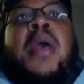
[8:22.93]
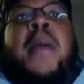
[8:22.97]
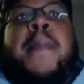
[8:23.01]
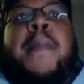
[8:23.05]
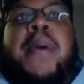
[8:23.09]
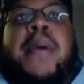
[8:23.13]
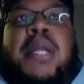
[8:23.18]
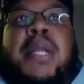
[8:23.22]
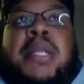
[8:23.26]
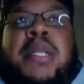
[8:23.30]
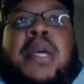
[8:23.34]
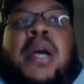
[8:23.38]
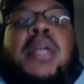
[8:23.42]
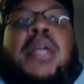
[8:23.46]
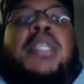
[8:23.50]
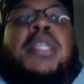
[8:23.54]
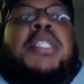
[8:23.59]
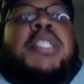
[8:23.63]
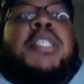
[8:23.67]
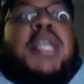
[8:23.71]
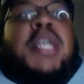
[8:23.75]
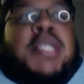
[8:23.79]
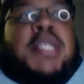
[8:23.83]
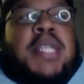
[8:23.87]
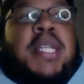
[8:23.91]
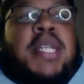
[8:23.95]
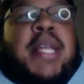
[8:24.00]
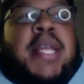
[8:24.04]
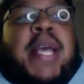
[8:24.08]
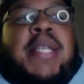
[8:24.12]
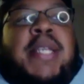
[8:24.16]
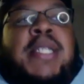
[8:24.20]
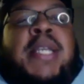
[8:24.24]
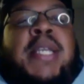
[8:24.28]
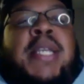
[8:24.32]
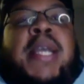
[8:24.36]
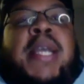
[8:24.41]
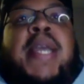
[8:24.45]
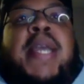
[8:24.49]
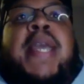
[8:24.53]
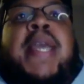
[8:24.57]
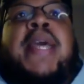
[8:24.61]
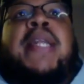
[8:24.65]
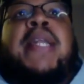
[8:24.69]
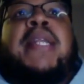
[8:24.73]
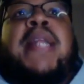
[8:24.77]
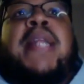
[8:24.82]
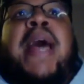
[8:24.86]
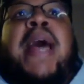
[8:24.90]
But Doug adjusted last night. He
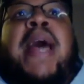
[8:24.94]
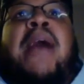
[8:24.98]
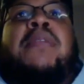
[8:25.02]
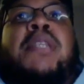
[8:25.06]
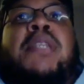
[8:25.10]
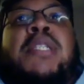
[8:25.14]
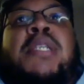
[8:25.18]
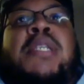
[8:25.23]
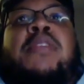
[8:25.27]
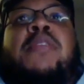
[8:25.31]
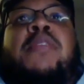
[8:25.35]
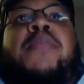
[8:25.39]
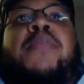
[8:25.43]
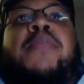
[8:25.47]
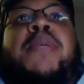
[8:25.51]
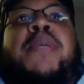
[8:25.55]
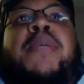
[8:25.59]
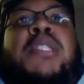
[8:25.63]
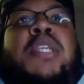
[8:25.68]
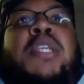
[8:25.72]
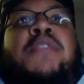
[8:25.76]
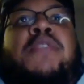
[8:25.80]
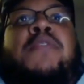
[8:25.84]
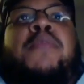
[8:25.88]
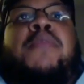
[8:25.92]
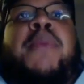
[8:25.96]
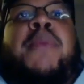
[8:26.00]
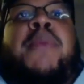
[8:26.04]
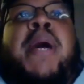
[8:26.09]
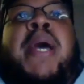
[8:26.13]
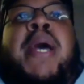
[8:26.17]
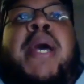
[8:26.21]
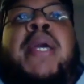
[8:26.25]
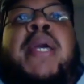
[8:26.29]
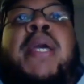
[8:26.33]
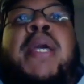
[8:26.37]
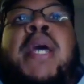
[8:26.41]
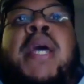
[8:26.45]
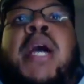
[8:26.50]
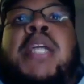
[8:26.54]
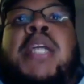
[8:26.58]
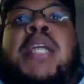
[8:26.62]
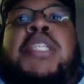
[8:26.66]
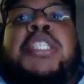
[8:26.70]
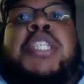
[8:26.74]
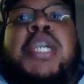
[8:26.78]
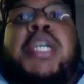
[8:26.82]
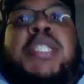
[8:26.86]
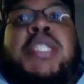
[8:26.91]
allowed this team to be successful by
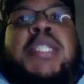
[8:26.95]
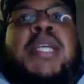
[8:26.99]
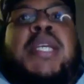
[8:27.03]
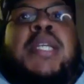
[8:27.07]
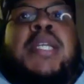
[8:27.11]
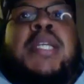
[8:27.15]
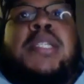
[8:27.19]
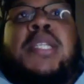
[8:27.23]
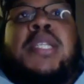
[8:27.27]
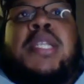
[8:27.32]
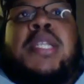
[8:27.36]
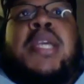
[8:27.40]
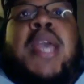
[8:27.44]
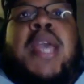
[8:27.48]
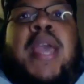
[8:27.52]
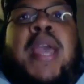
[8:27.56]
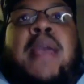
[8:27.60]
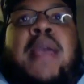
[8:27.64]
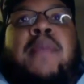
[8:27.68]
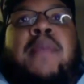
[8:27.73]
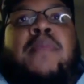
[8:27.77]
adjusting to the game,